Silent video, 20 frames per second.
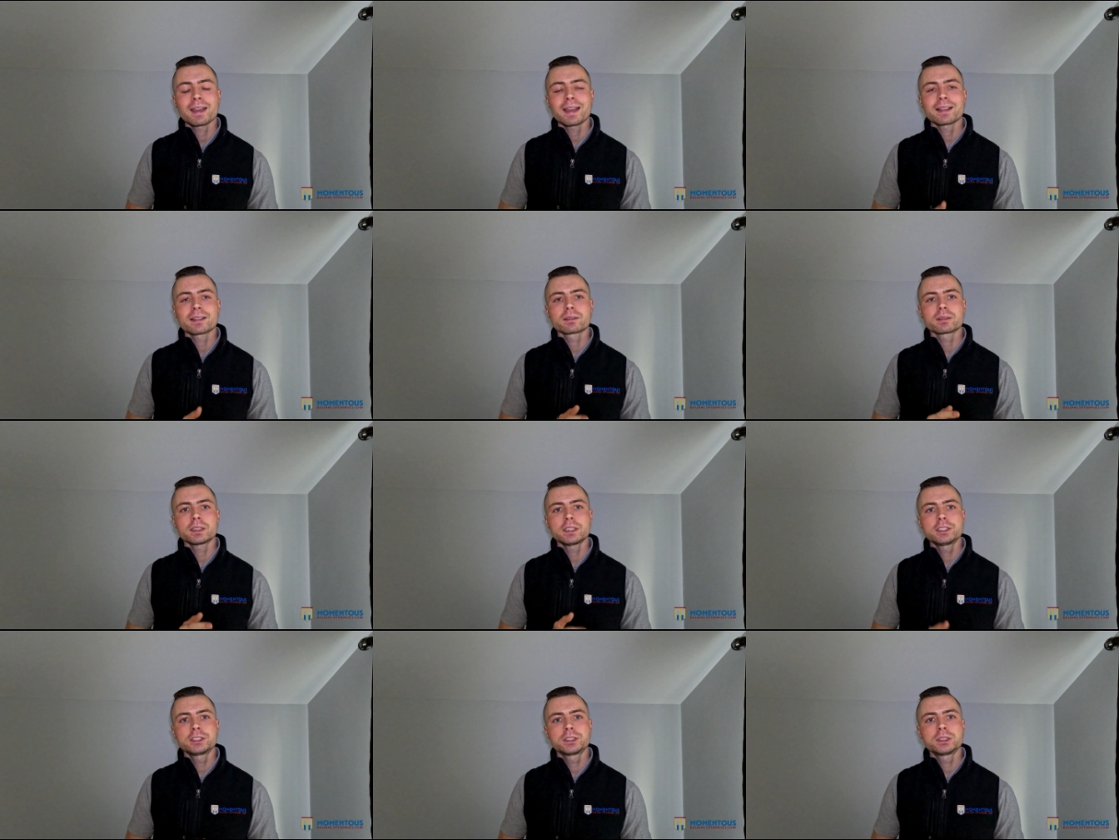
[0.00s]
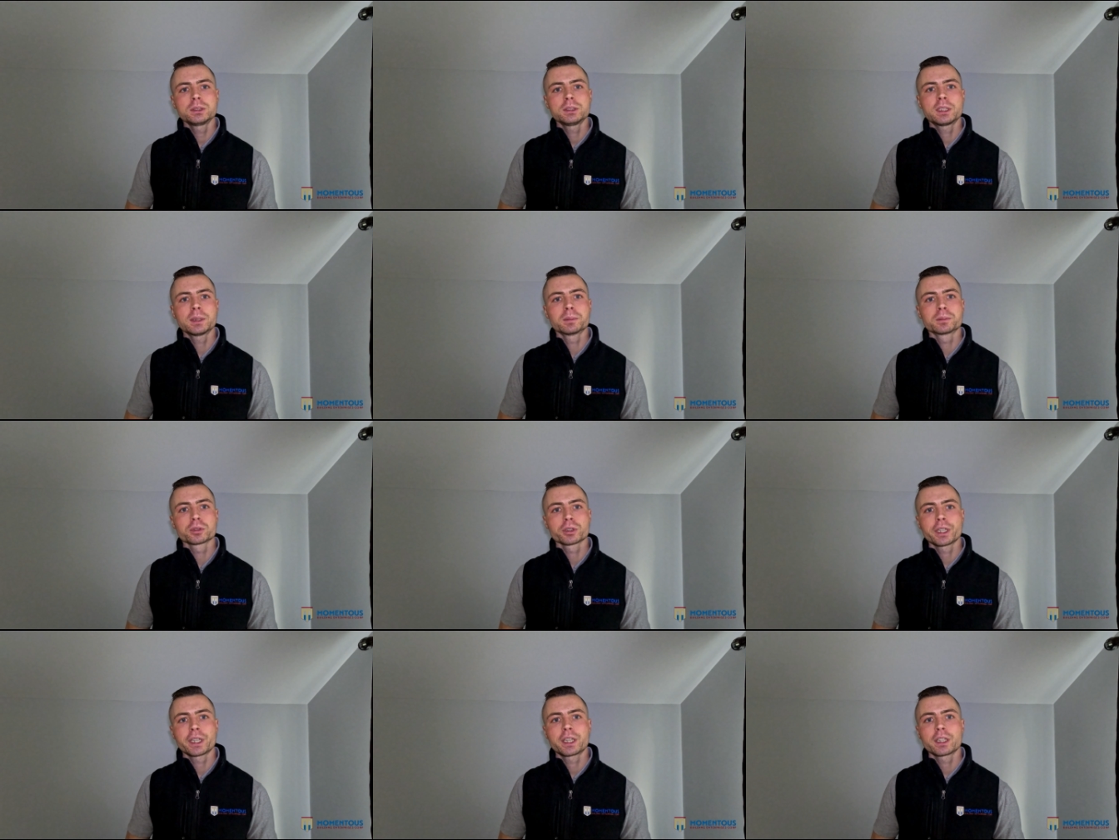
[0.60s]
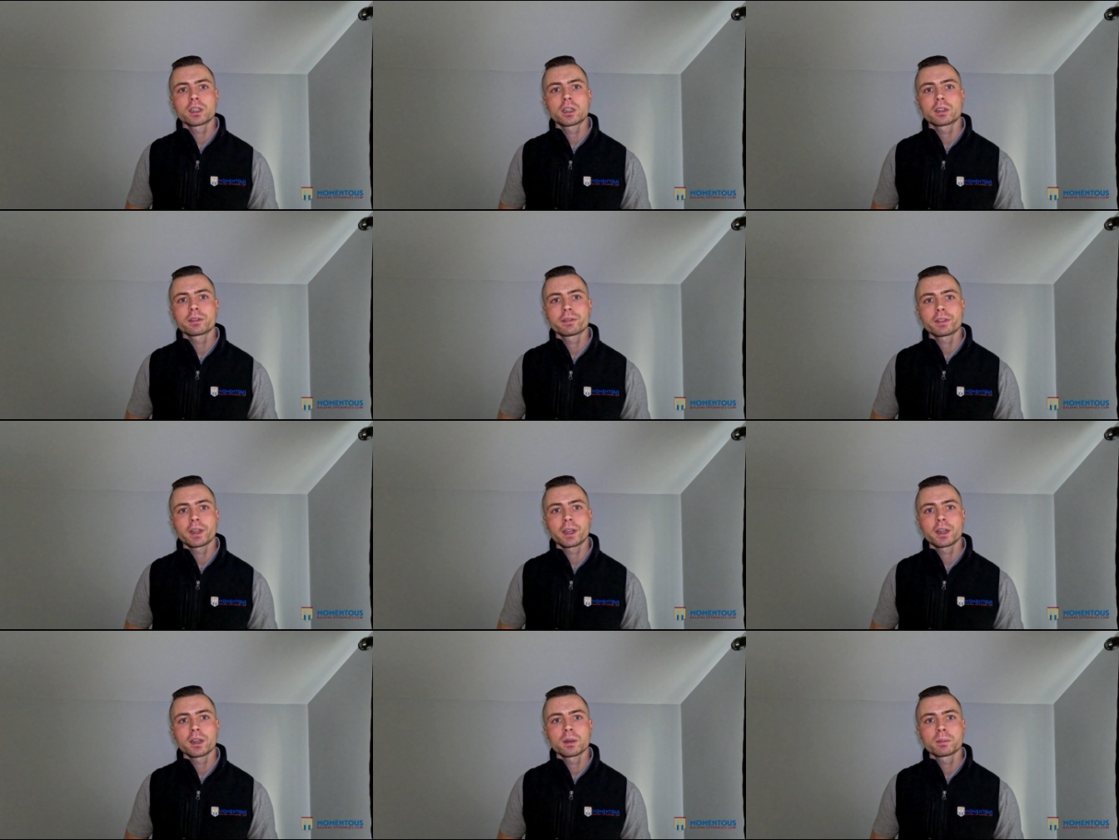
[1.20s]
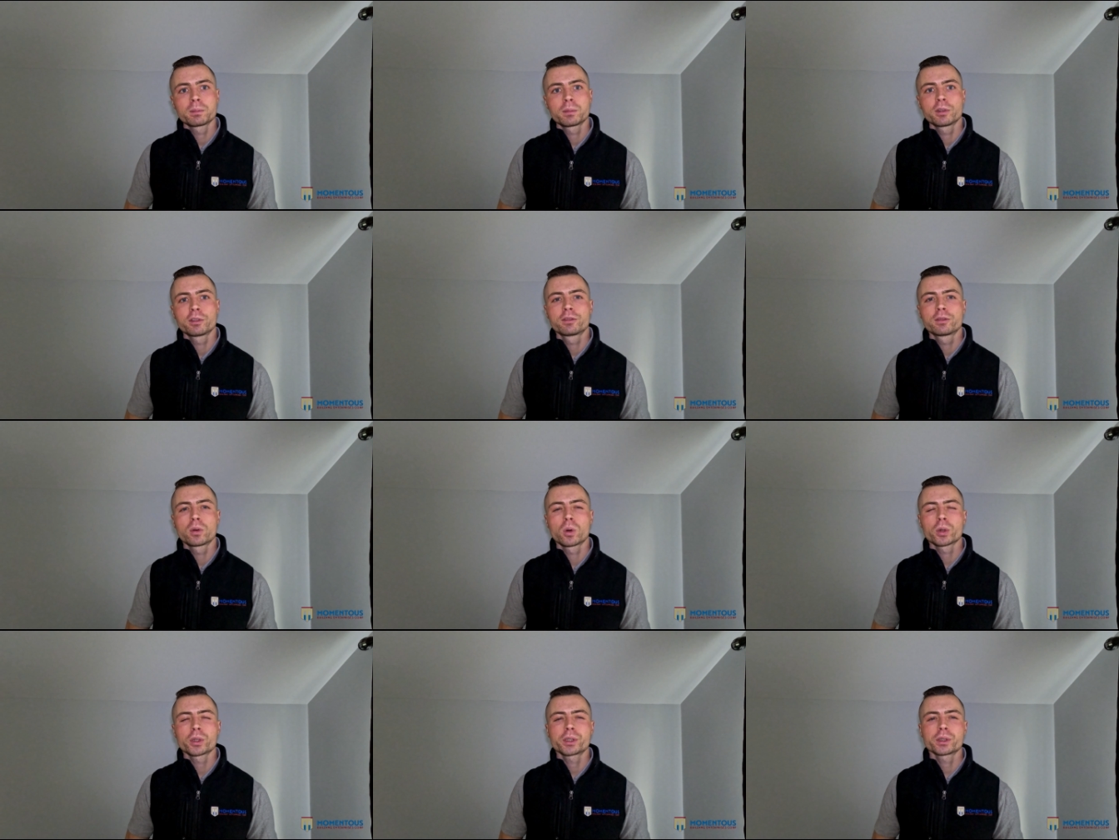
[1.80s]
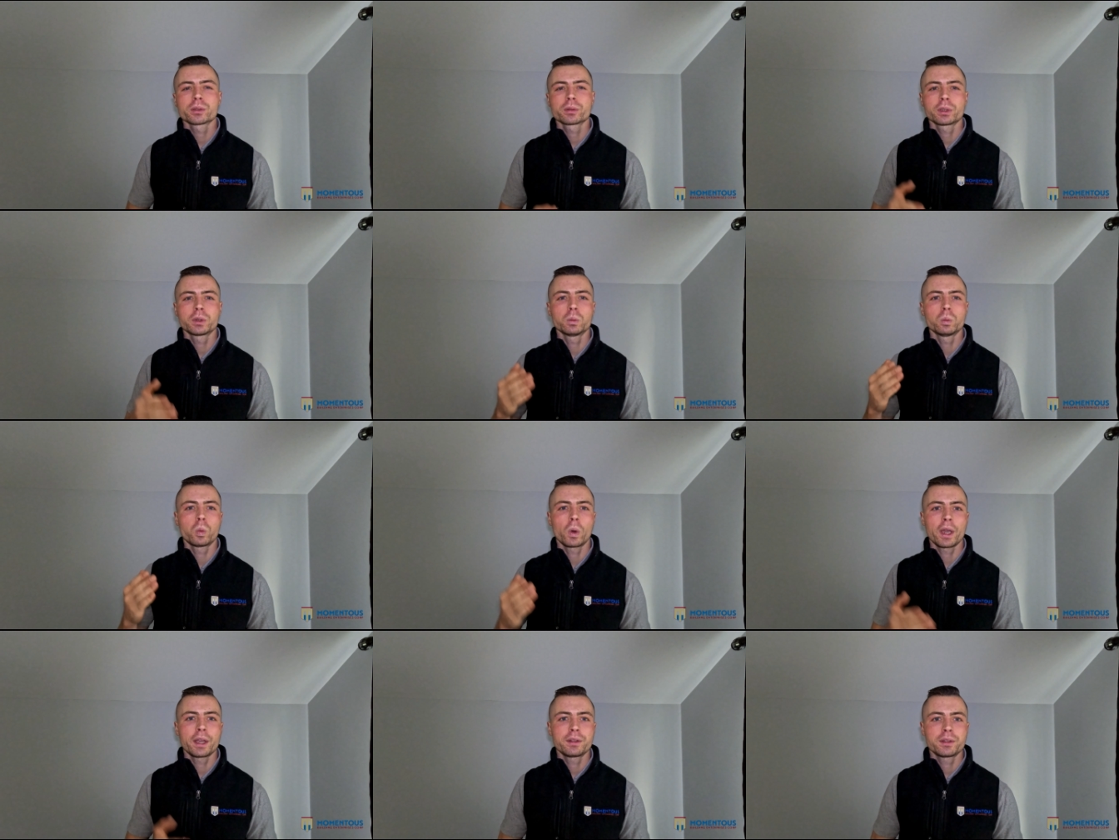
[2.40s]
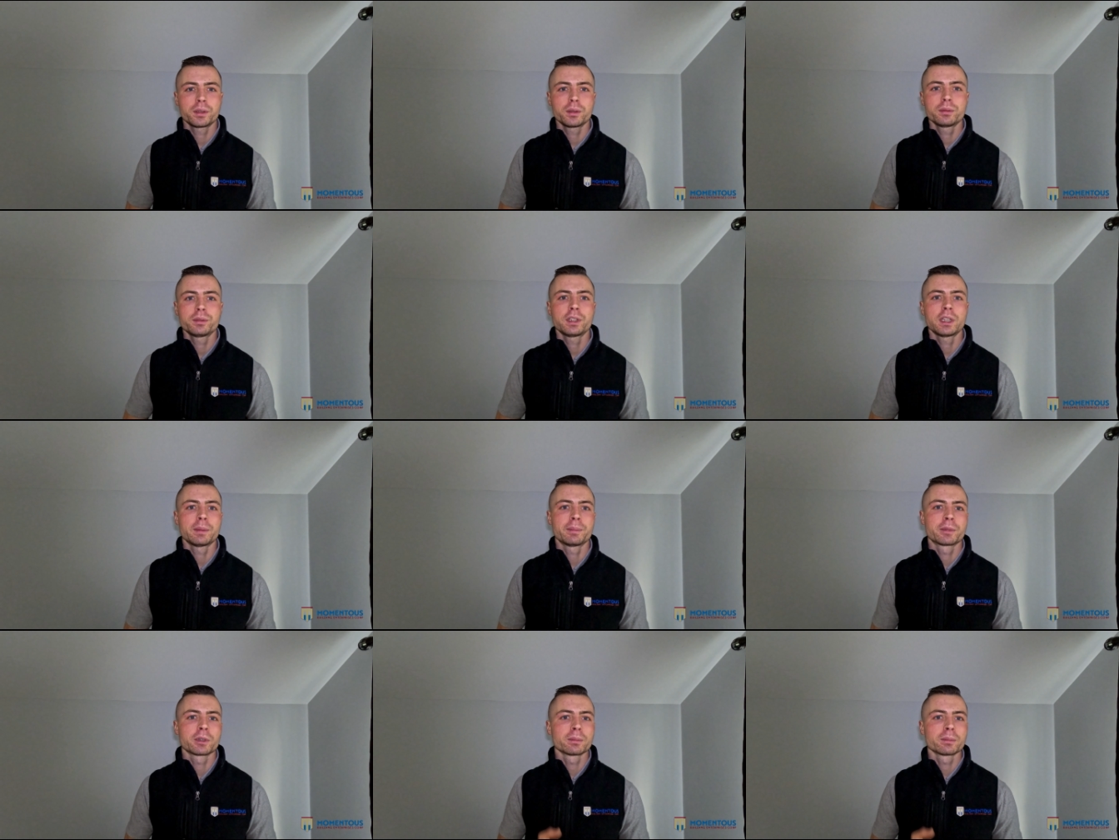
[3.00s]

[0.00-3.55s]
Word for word: at least you can break it off there before you're in way too deep.